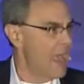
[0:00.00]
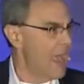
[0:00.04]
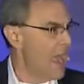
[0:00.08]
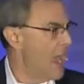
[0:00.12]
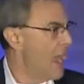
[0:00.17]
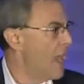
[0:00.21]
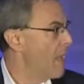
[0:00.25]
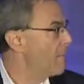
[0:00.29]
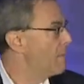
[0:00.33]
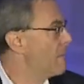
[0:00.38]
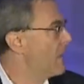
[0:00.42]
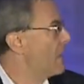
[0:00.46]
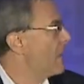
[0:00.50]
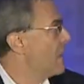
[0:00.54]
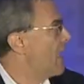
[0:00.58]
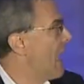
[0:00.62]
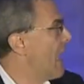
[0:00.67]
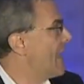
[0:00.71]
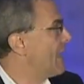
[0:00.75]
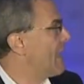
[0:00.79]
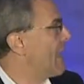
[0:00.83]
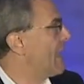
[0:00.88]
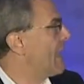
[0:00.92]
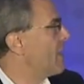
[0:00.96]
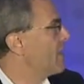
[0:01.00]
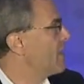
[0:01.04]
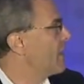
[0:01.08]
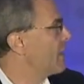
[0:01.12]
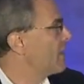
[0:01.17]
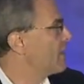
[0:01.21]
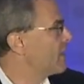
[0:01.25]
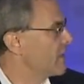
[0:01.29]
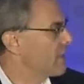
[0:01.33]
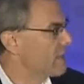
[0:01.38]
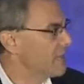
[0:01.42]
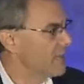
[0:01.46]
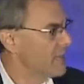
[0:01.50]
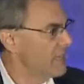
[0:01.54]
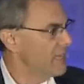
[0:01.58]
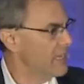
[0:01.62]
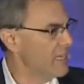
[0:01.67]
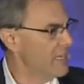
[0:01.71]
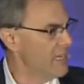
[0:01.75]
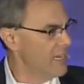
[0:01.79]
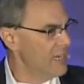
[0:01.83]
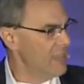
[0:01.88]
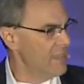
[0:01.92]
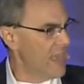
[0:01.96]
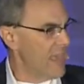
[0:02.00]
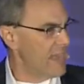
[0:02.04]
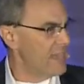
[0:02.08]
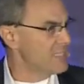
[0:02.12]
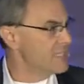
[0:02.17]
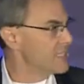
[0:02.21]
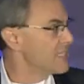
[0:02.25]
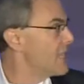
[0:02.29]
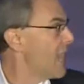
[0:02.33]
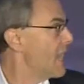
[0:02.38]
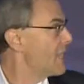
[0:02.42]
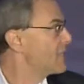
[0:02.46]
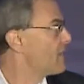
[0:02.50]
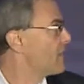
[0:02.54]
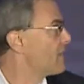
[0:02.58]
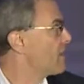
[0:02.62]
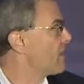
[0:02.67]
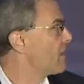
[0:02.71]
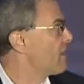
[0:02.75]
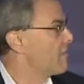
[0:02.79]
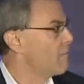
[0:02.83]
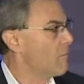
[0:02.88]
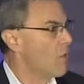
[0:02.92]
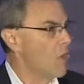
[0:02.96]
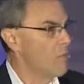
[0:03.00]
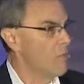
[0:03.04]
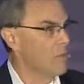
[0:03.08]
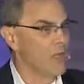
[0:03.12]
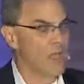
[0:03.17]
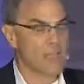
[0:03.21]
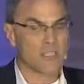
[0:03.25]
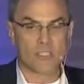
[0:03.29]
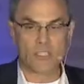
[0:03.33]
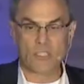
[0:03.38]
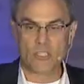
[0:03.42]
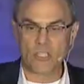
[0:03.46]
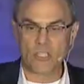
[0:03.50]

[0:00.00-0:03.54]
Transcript: And I think the key to that is not to think of mobile as a